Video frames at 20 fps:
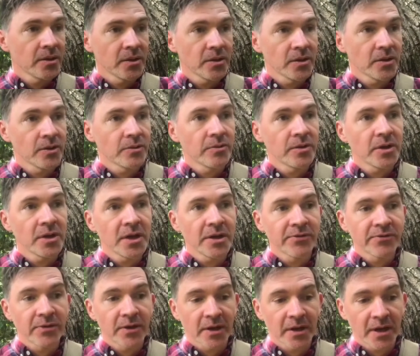the
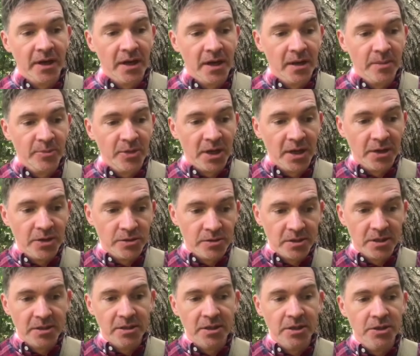relief, the calm, the
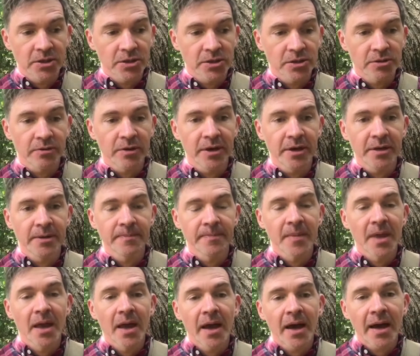interest in the shrine,
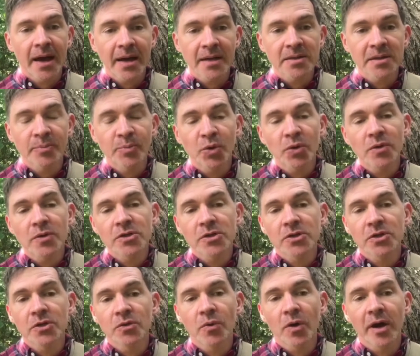as opposed
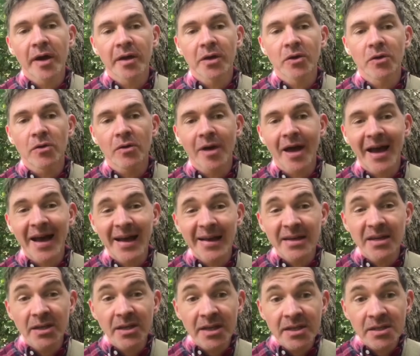to what I call
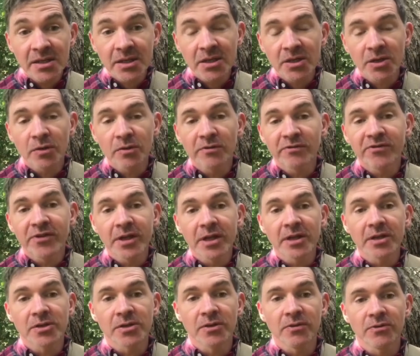analytical
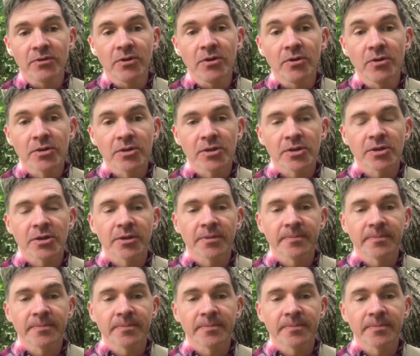feelings and thoughts.